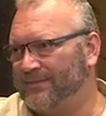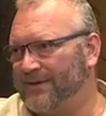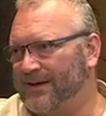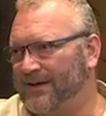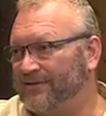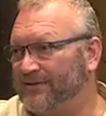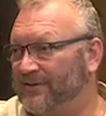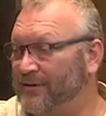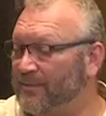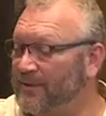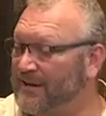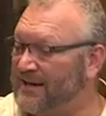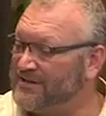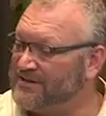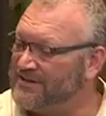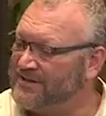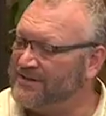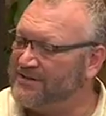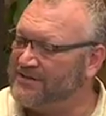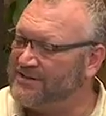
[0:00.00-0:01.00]
And so we
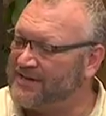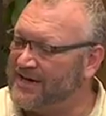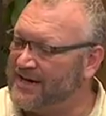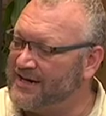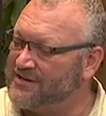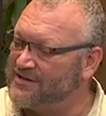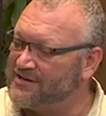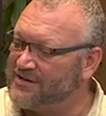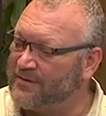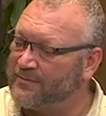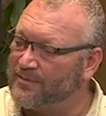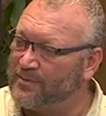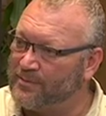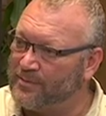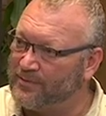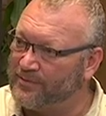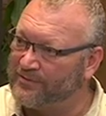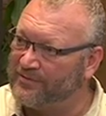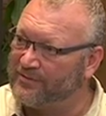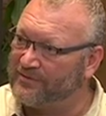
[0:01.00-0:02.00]
actually changed our
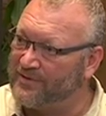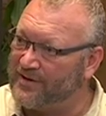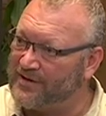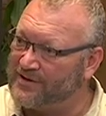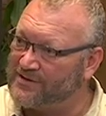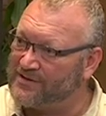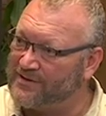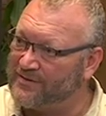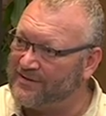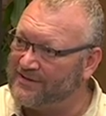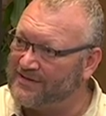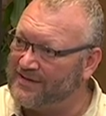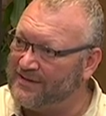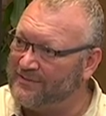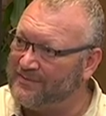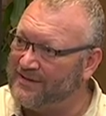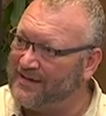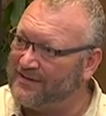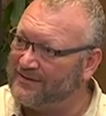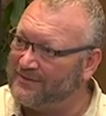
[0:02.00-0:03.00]
reward structure at
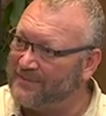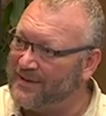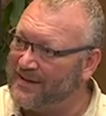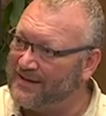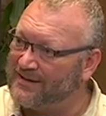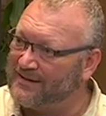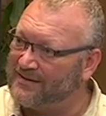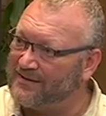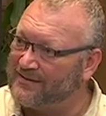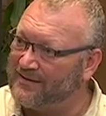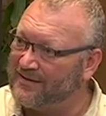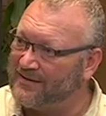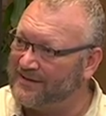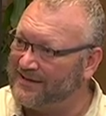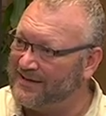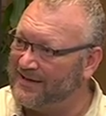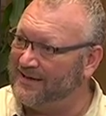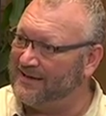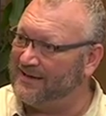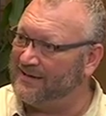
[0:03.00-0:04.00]
DBS Bank, our
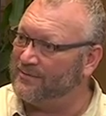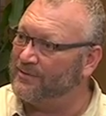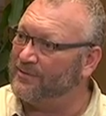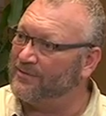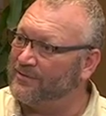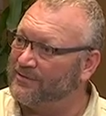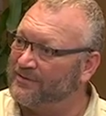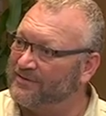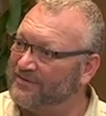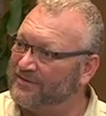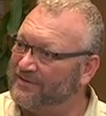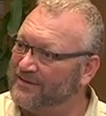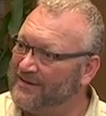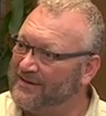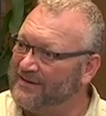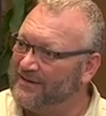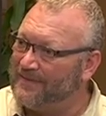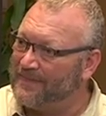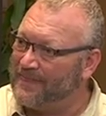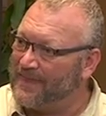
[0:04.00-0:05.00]
yearly awards,
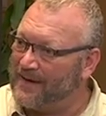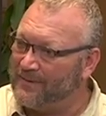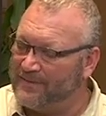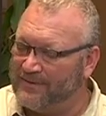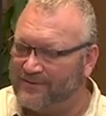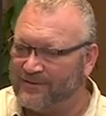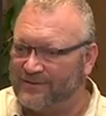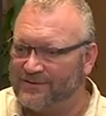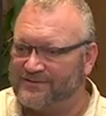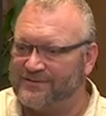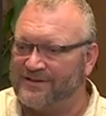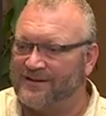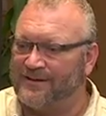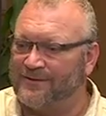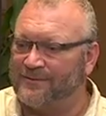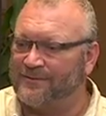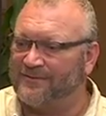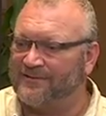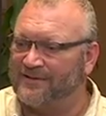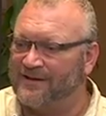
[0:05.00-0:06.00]
and we've got
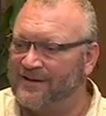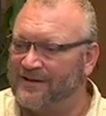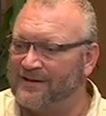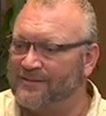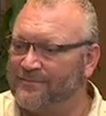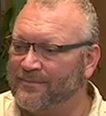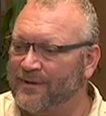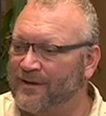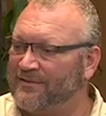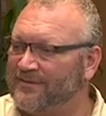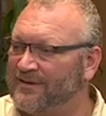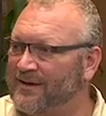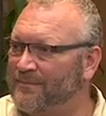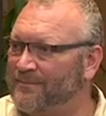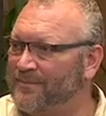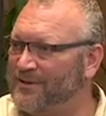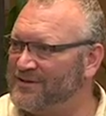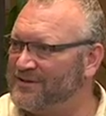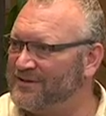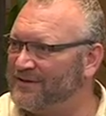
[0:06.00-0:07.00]
titles like Most
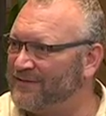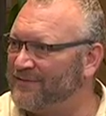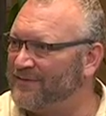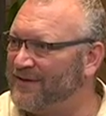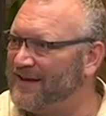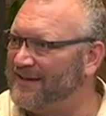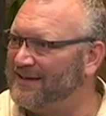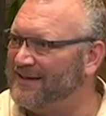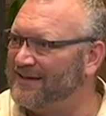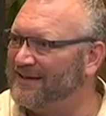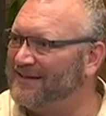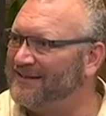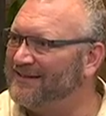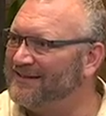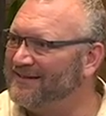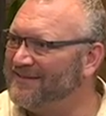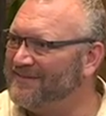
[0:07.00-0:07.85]
Ambitious Failure,